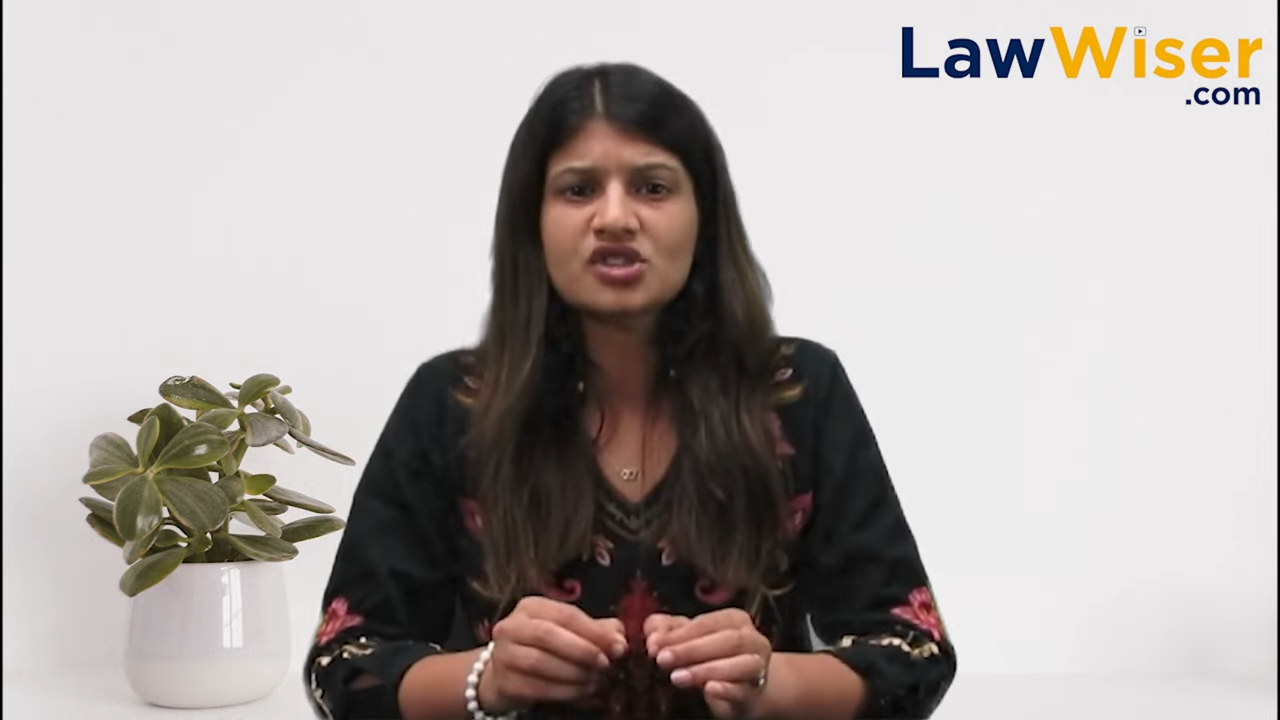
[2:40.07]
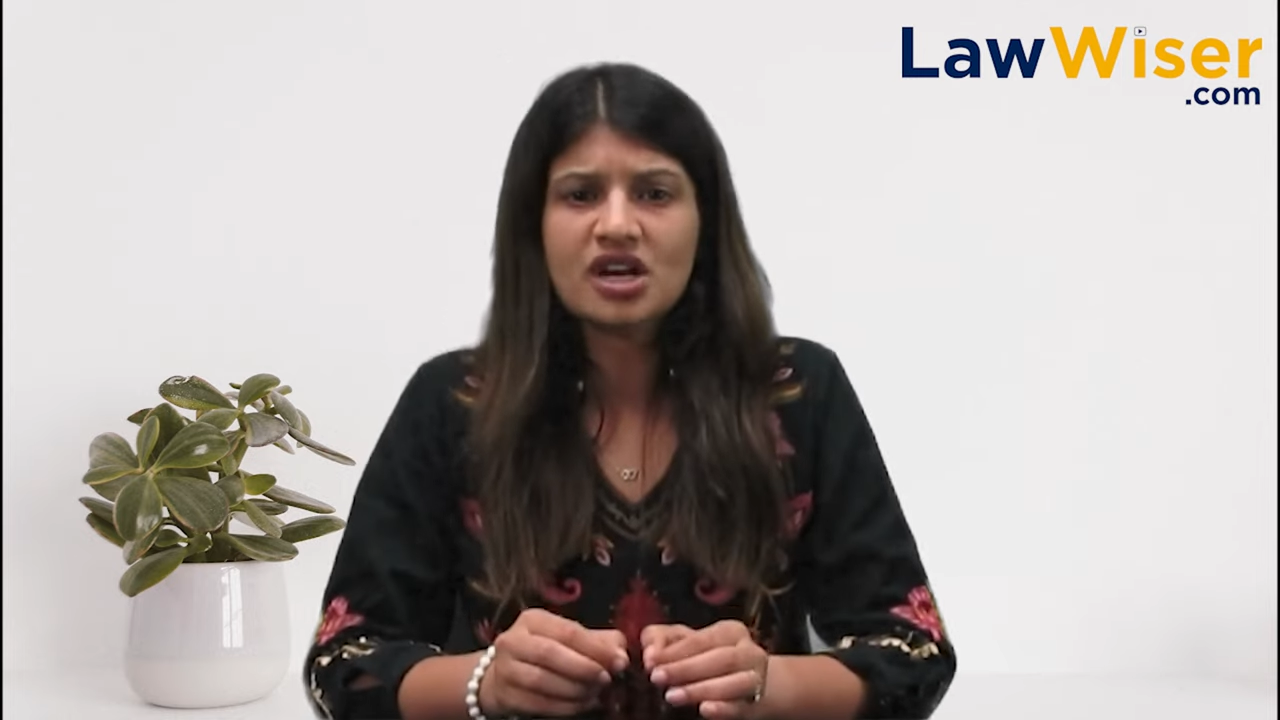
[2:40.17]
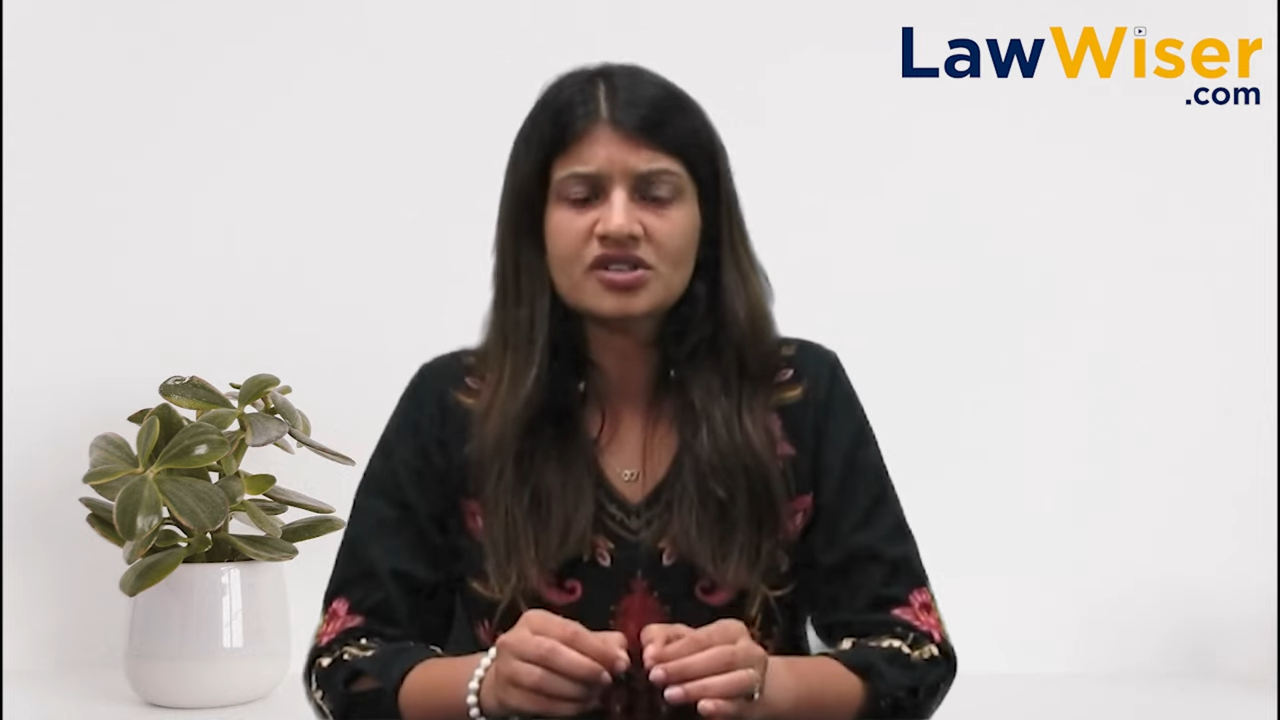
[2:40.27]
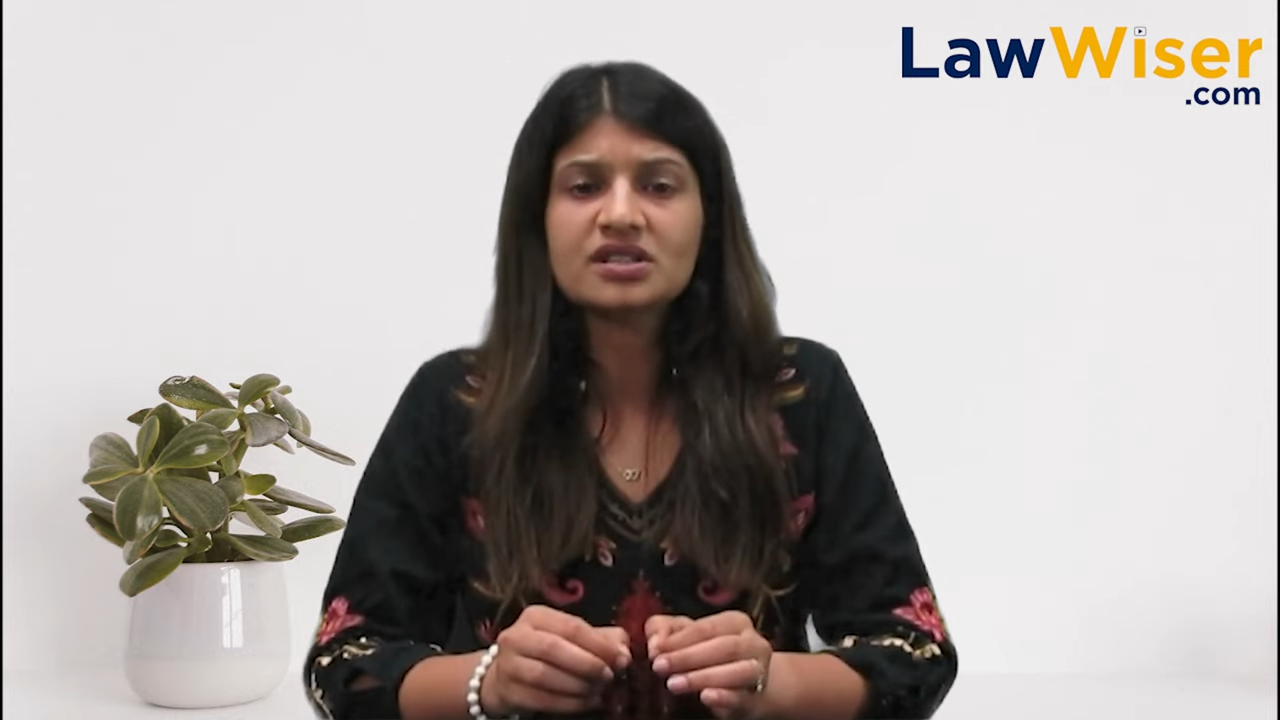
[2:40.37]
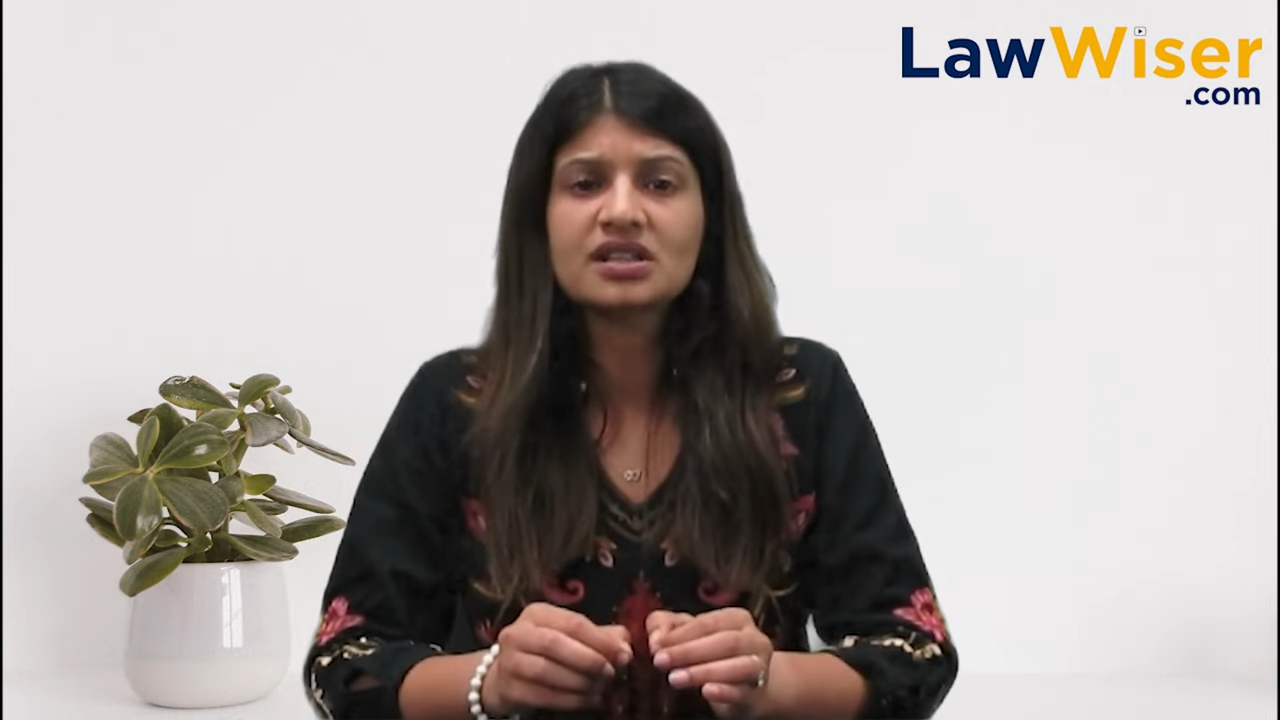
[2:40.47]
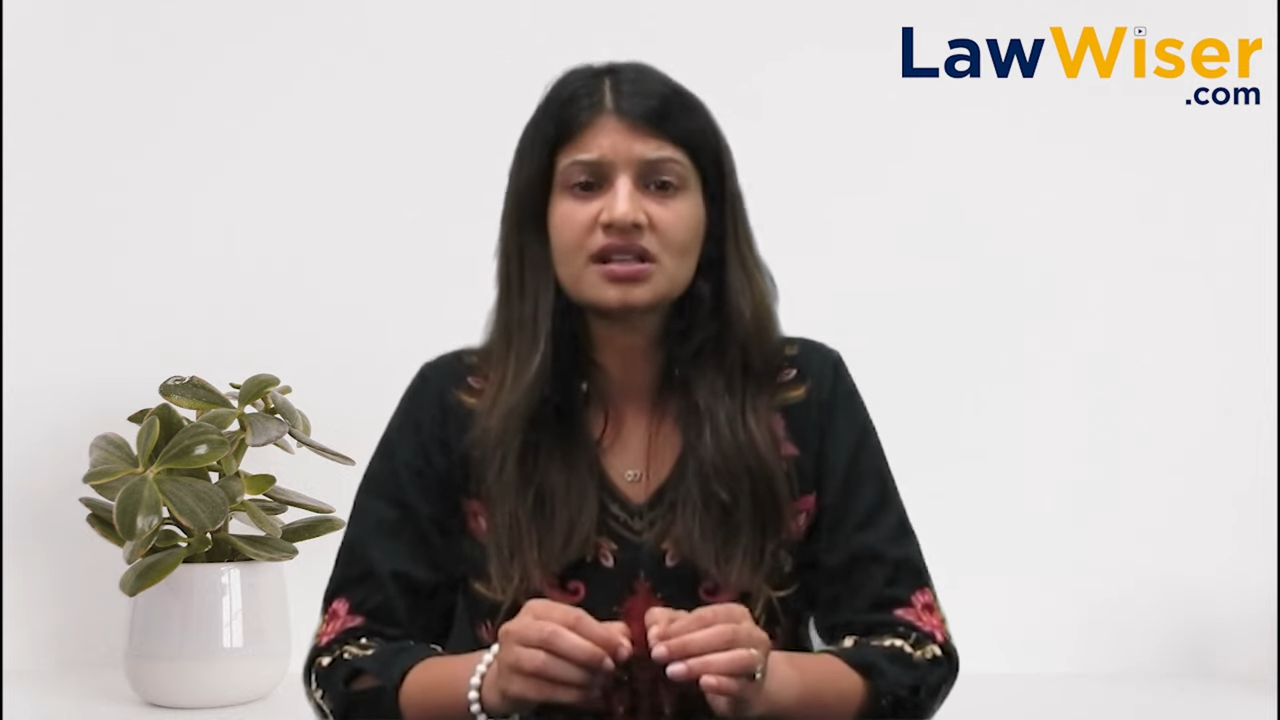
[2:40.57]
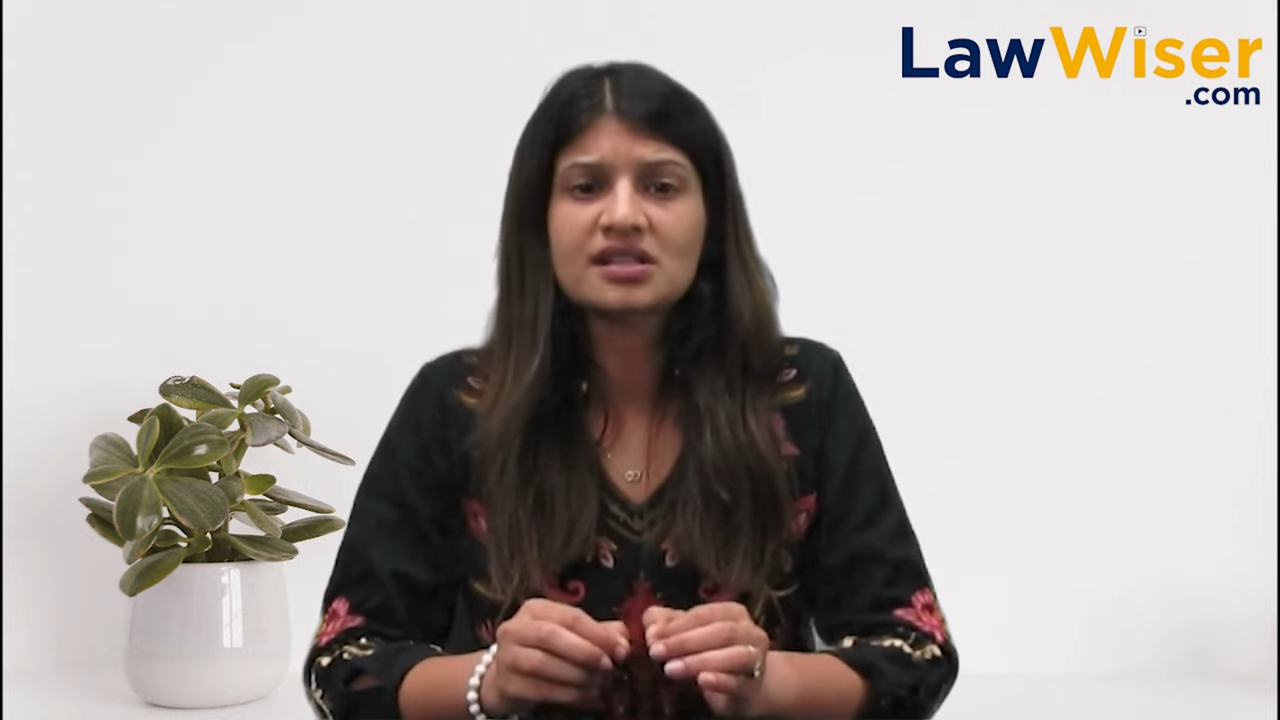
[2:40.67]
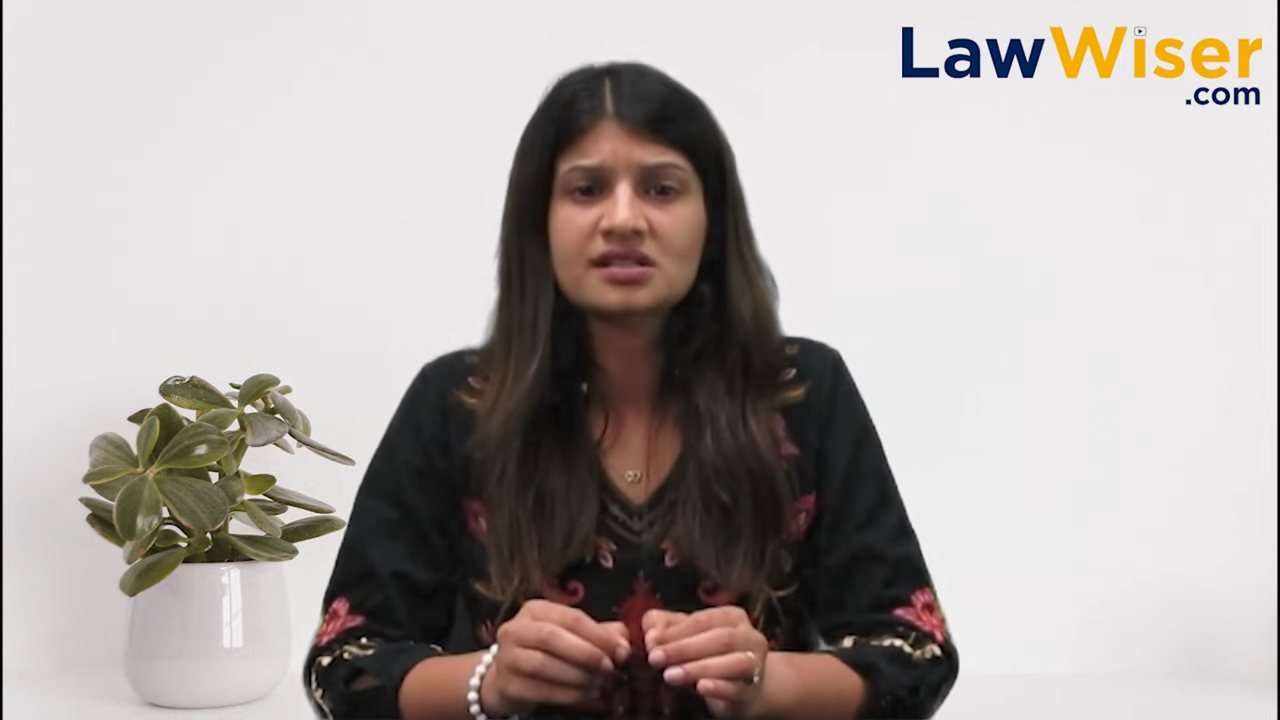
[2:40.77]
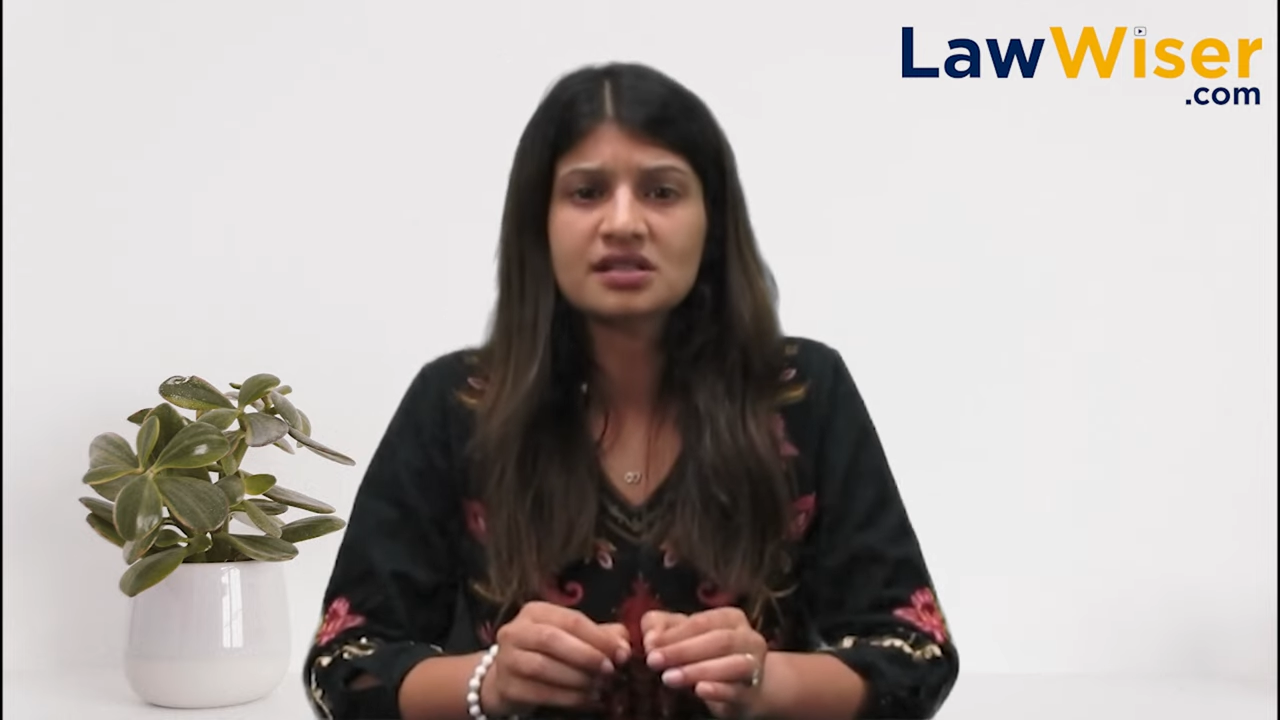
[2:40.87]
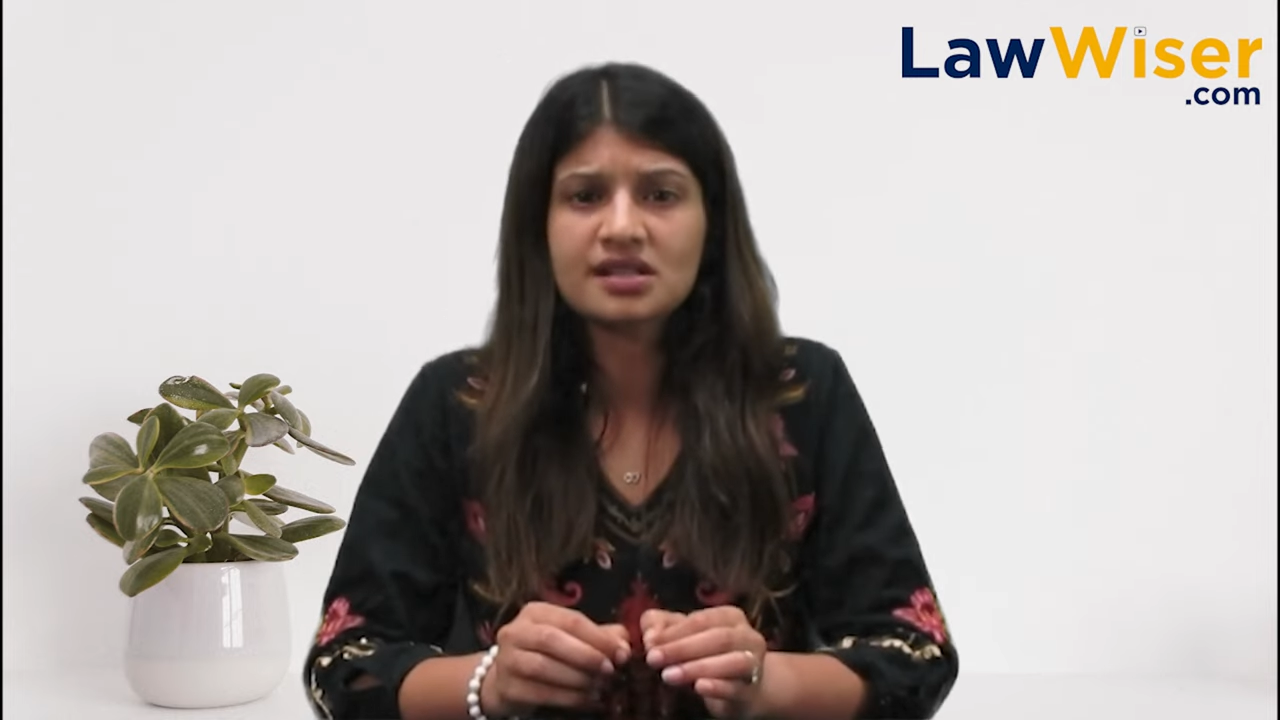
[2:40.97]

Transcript: charging the